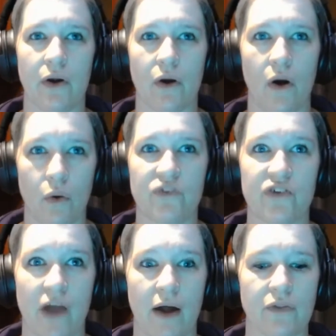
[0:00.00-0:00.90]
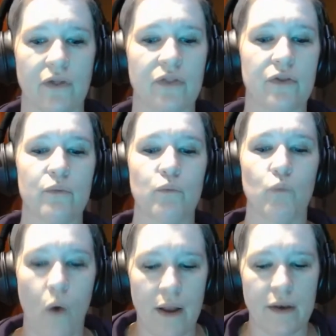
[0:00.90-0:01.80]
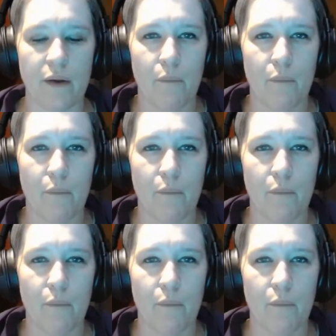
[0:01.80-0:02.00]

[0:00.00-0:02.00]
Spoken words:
own child, the one